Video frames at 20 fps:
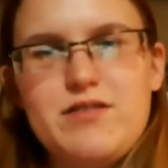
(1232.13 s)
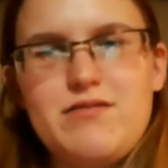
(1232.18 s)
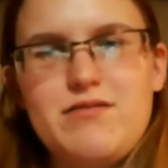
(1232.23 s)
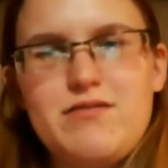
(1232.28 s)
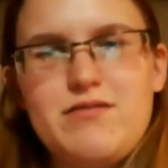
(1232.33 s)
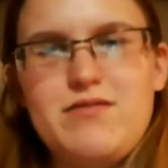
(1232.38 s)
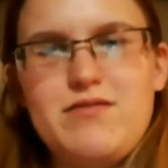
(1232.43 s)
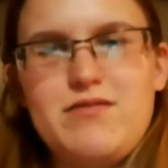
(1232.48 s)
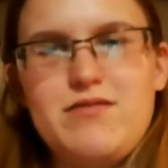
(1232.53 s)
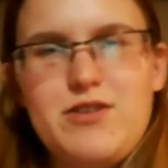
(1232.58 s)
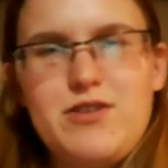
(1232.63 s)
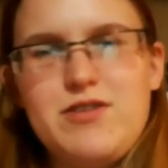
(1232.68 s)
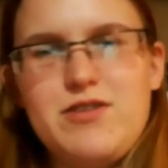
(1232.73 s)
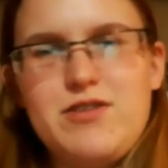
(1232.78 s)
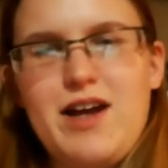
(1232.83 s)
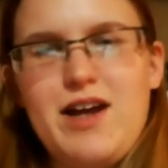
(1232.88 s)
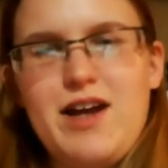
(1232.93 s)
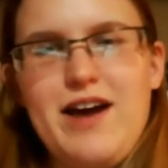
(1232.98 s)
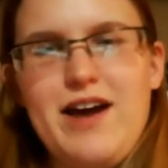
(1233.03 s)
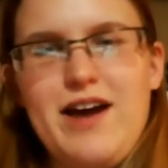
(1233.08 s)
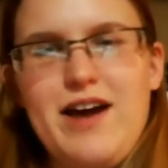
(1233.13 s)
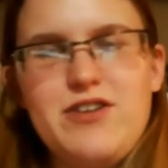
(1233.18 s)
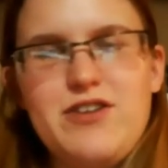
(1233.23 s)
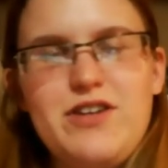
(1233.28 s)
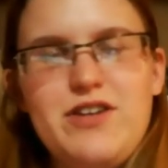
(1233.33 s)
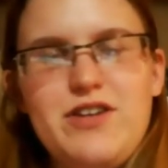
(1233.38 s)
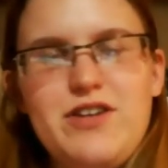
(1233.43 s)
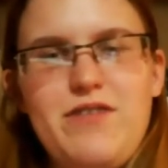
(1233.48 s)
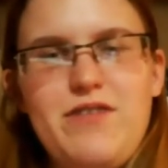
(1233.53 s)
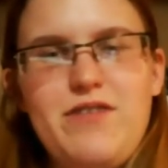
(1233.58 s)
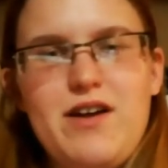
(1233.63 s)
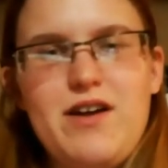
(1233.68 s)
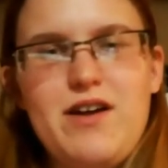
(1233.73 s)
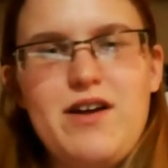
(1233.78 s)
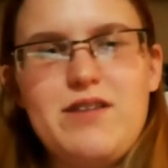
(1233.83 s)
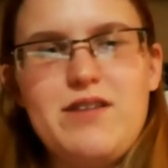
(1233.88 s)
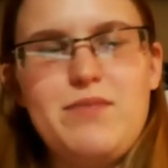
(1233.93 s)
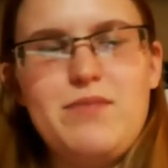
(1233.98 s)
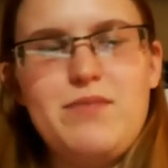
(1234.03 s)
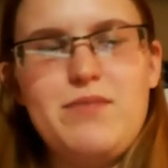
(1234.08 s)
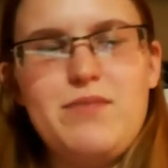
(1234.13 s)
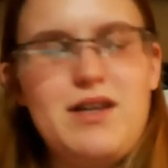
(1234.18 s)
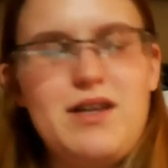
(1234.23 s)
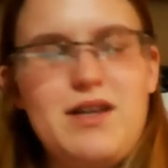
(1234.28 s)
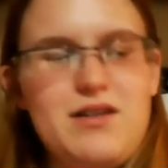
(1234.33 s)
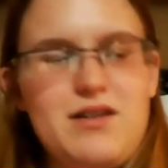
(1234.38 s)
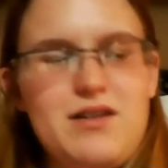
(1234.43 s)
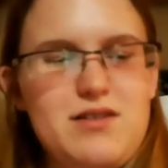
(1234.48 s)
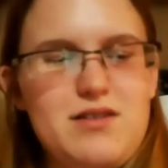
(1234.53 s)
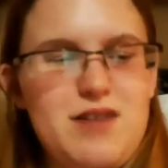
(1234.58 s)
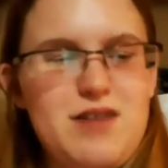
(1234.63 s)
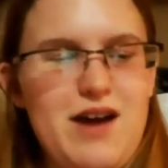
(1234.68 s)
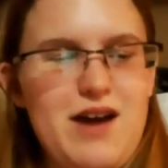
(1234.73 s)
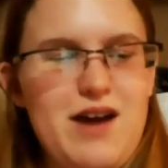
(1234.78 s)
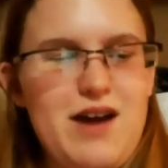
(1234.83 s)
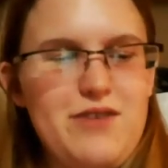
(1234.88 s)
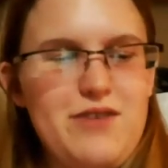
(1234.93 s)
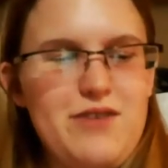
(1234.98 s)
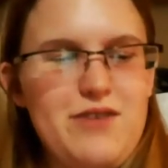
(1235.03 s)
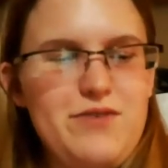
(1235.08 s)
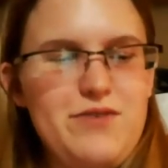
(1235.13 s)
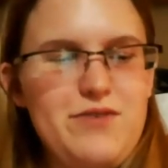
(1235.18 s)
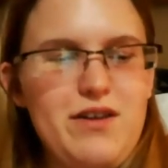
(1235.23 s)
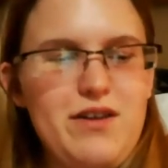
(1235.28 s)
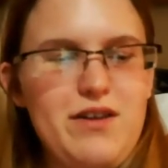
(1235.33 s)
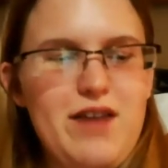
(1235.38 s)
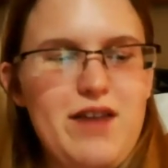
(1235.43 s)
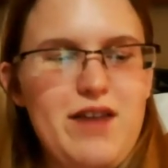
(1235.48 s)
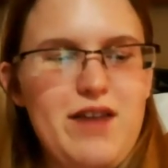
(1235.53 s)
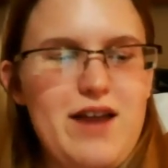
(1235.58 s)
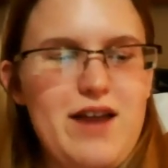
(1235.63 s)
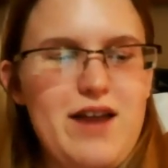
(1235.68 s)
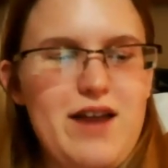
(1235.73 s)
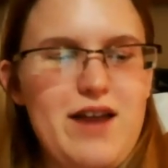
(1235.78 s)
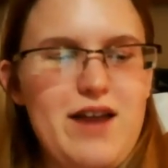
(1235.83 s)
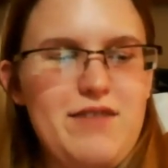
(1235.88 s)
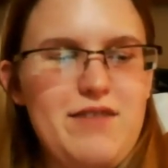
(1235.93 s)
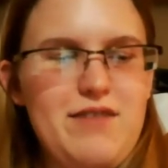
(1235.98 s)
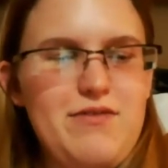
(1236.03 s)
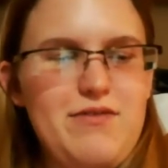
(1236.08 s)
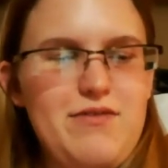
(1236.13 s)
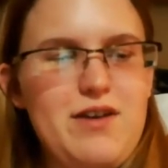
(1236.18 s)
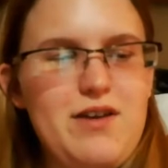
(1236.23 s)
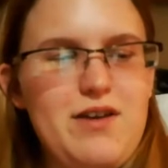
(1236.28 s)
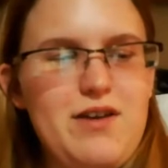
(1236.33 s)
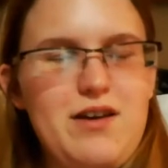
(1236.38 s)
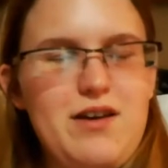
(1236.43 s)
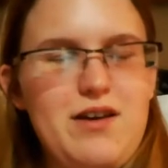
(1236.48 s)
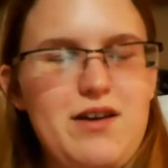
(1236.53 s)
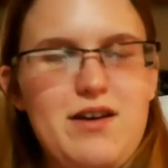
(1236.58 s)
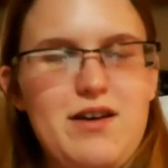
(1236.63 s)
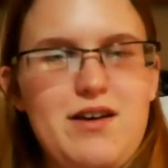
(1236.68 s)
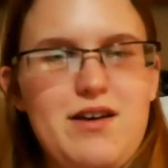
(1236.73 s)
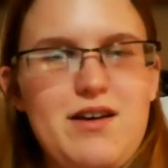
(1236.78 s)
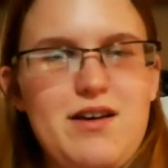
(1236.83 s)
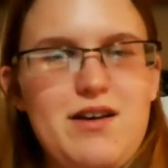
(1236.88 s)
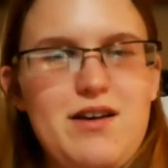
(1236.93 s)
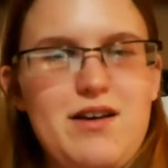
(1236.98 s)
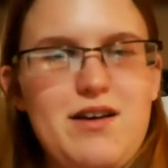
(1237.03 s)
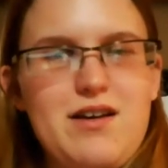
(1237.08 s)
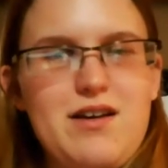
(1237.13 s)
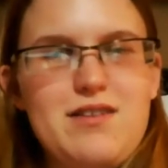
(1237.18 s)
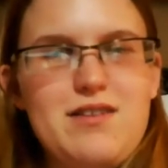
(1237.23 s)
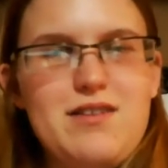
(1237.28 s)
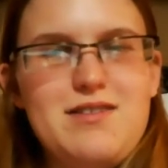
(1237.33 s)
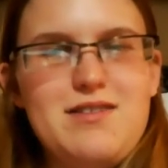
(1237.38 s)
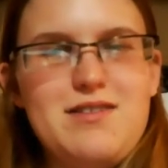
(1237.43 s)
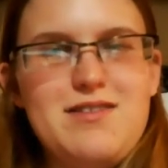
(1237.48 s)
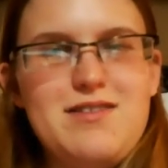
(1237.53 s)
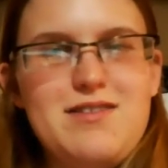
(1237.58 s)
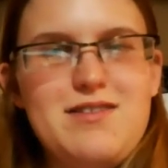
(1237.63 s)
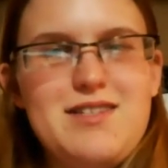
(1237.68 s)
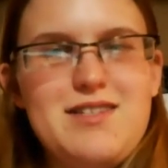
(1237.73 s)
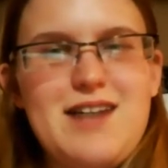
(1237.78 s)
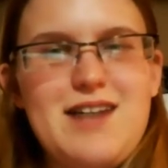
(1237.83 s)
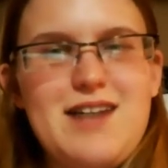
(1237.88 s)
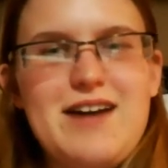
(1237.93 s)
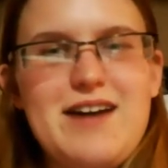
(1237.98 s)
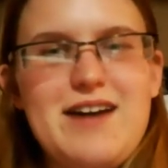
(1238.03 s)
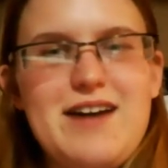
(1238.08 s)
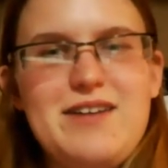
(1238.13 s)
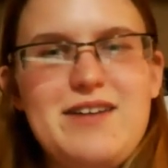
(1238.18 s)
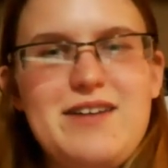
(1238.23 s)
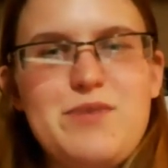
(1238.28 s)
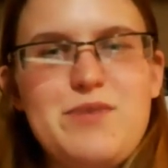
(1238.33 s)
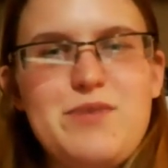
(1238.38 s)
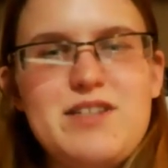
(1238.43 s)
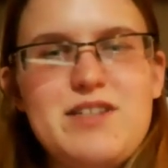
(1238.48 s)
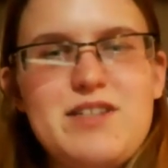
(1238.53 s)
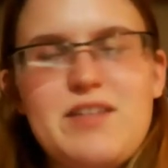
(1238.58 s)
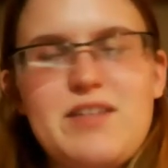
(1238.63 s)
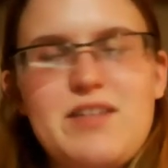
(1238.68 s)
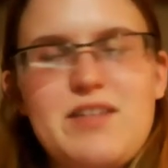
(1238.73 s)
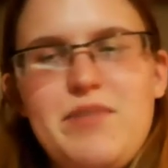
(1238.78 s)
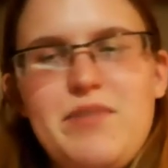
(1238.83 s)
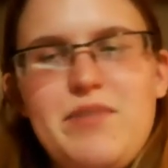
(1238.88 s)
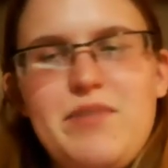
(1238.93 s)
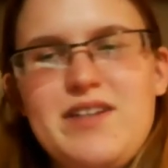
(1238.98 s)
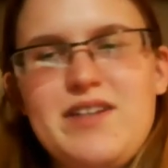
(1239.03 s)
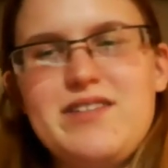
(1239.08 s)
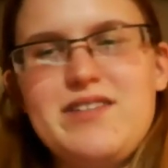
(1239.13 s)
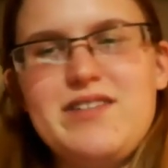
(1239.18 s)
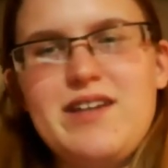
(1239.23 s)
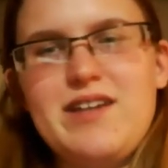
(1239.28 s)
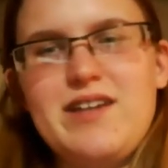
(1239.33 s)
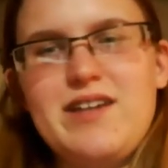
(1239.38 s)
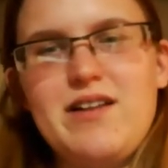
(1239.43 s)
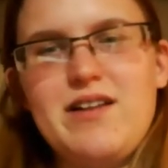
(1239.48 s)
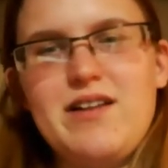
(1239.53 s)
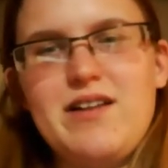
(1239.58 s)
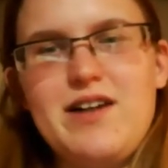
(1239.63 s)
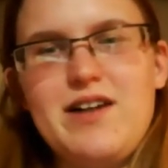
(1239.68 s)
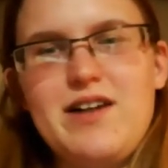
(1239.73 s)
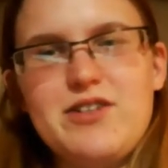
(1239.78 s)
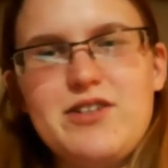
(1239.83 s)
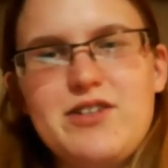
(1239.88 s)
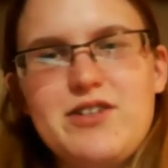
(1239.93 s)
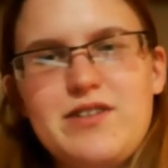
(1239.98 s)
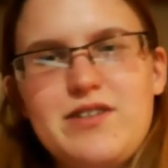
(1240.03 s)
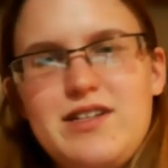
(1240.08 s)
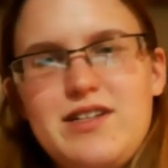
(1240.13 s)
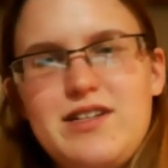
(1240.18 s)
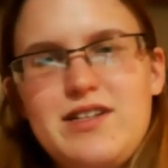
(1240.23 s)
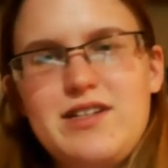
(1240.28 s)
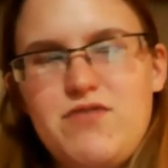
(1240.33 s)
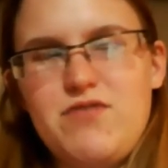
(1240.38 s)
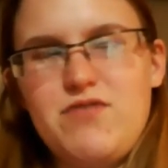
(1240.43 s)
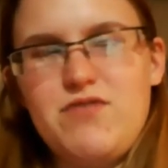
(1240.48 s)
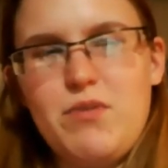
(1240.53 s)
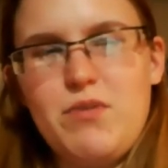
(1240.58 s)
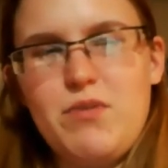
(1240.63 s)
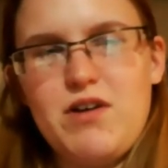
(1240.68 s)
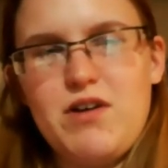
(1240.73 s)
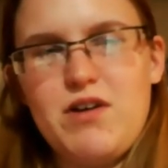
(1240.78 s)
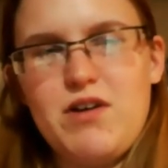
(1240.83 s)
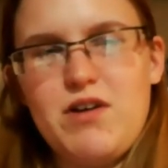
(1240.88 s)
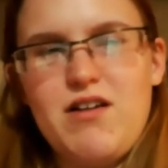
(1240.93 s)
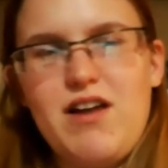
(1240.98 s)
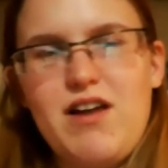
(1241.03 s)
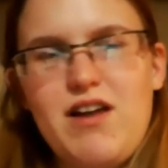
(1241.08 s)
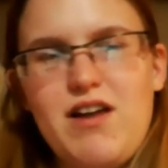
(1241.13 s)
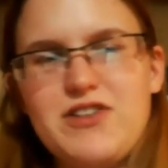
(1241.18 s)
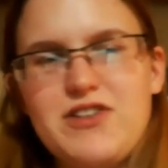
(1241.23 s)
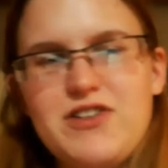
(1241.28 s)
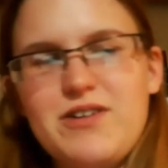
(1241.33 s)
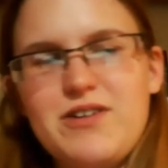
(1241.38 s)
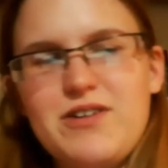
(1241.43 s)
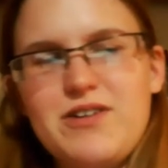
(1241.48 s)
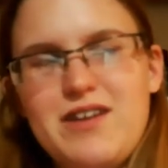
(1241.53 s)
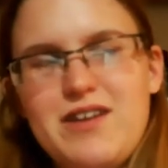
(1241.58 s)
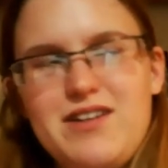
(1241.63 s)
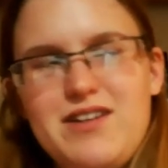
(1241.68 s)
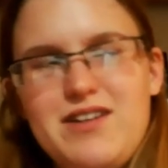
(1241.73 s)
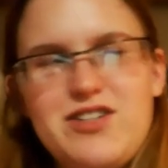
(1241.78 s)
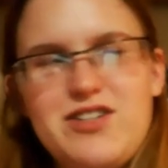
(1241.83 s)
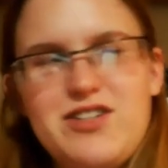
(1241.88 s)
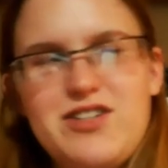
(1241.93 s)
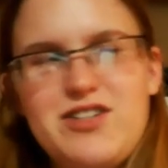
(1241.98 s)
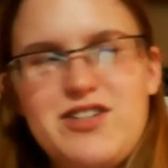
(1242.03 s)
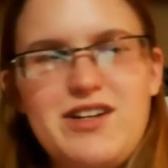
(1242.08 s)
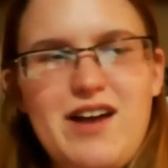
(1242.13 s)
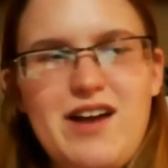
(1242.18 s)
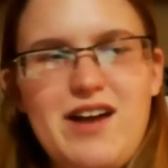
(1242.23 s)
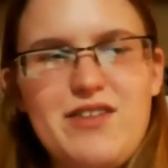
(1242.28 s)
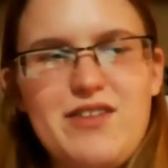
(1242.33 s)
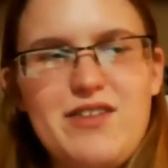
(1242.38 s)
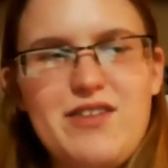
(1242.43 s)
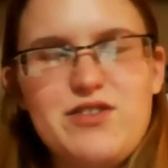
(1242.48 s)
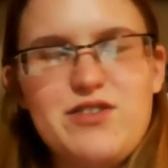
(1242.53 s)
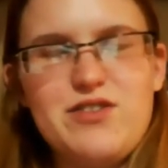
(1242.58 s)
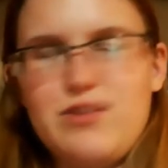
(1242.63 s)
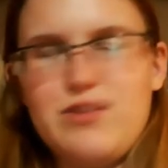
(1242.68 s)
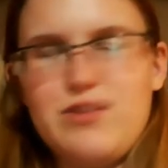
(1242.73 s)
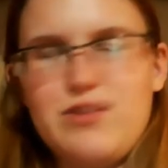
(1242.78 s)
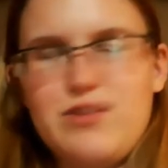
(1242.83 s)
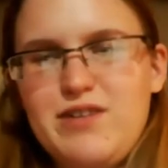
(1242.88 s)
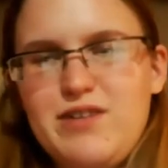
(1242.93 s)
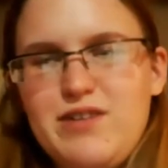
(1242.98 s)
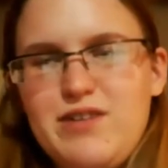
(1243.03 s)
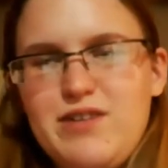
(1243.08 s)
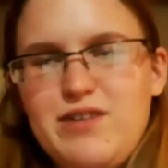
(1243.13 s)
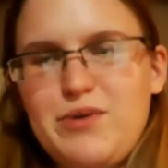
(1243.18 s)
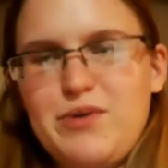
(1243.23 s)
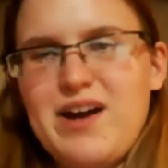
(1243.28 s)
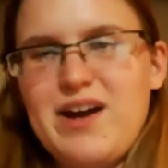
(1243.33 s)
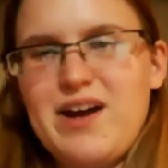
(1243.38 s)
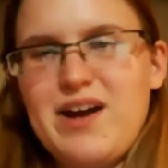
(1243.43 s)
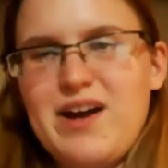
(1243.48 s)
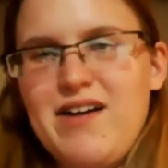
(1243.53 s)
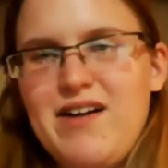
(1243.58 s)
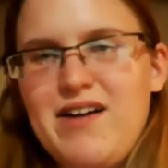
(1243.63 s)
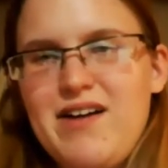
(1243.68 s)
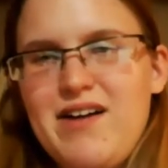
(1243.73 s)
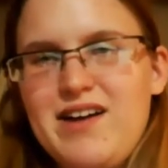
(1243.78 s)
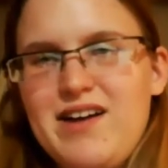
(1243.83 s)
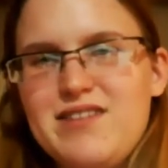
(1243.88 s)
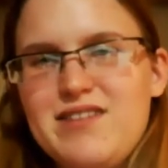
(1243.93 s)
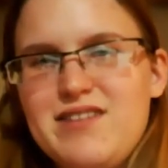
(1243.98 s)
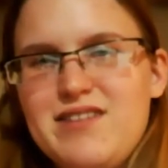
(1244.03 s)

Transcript: neuropsychiatry front because I don't feel that they've decided what separates a psychological condition from a neurological condition, and there's so many gray areas.